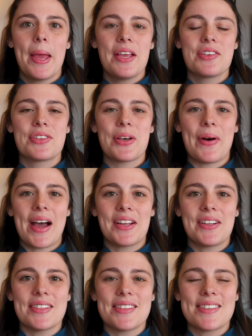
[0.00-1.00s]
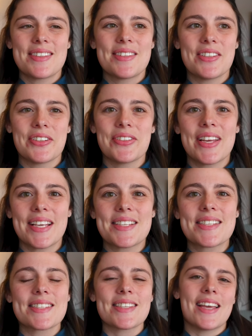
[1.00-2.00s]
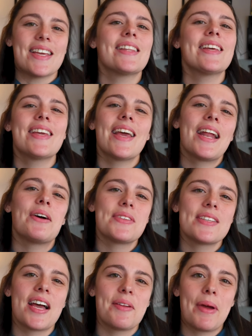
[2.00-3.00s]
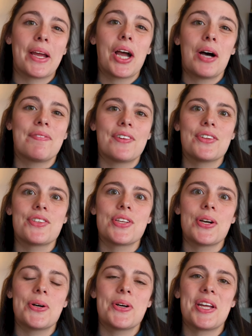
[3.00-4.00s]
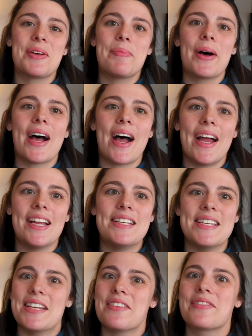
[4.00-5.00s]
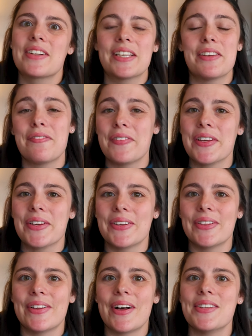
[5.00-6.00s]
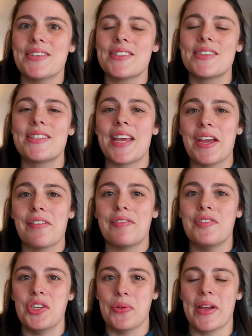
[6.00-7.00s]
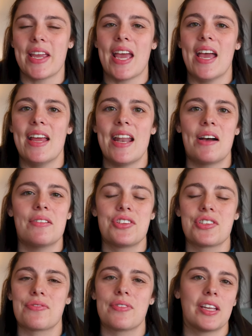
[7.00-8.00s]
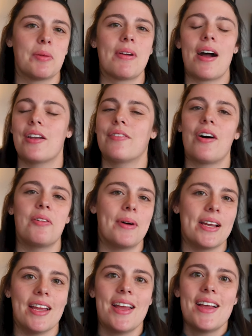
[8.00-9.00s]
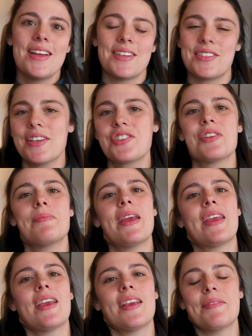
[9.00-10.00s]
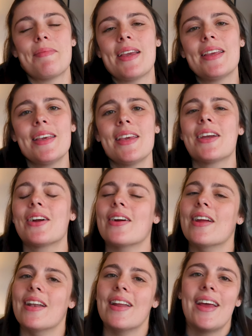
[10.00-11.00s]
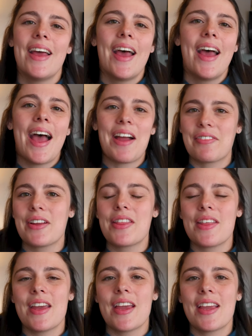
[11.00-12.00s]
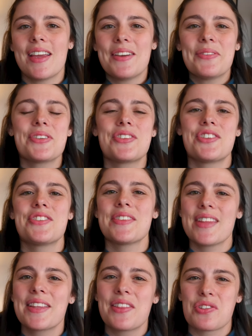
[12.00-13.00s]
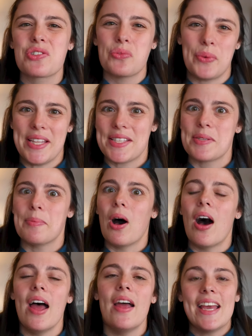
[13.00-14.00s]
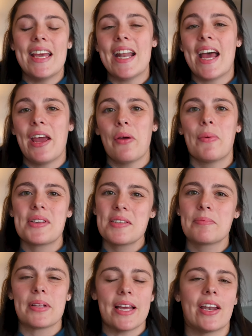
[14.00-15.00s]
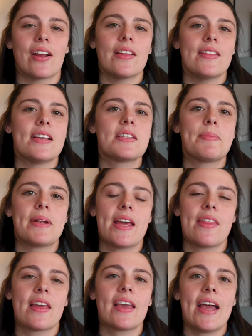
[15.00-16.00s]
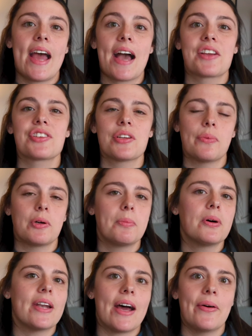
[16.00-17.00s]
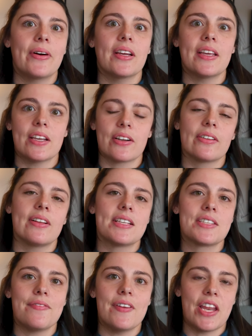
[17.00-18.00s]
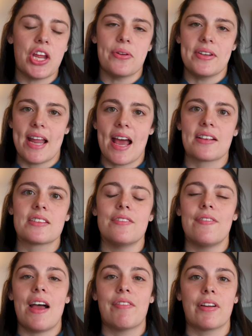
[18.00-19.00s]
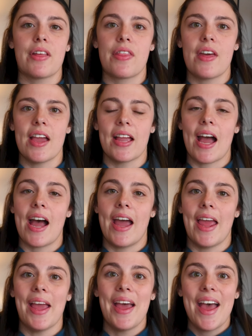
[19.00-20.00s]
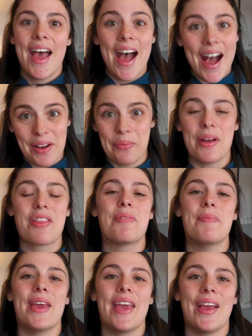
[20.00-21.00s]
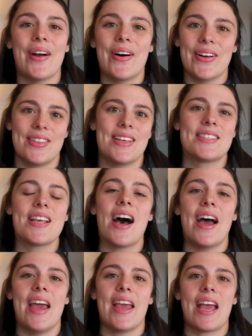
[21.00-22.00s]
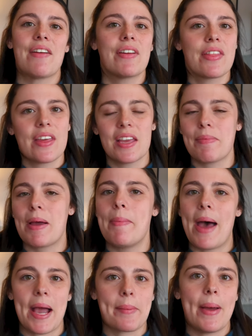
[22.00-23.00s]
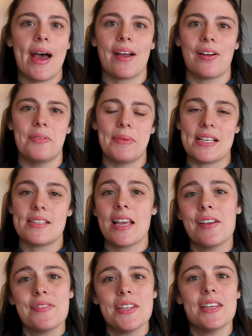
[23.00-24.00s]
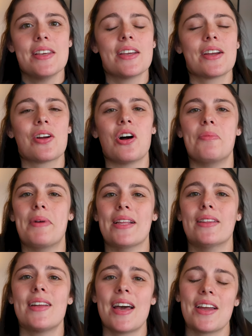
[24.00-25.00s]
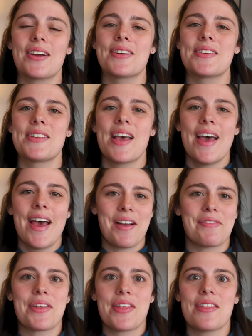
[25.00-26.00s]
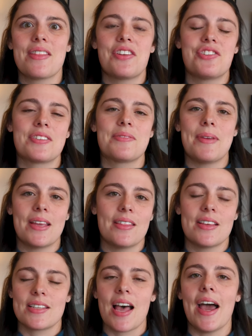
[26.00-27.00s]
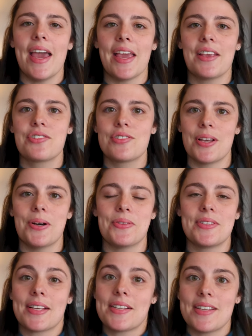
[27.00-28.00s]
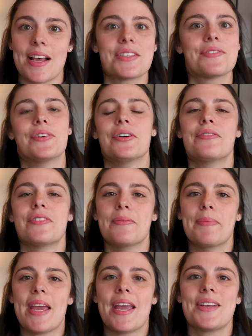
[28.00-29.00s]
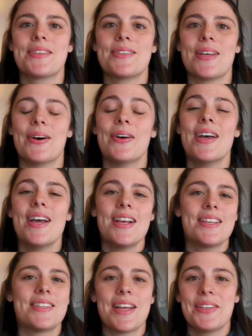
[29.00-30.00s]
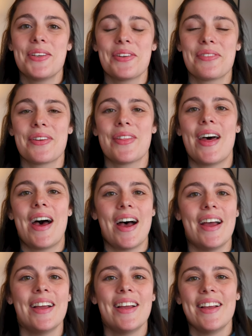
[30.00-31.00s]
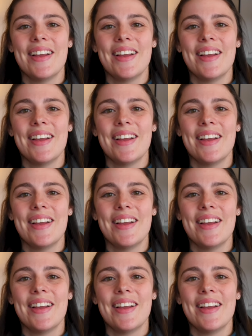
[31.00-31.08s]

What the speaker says: so I could still like slightly get outside my comfort zone, but I didn't really feel unsafe doing it, and I was just really proud of all my decision making and my gear and everything. It was just like the sweet spot. And I wasn't planning on this, but I think I actually will put out a gear list video next of everything I had with me on this hike, everything in my backpack, all my safety gear, all my layers, everything that just made this hike so successful for me. So stay tuned for that.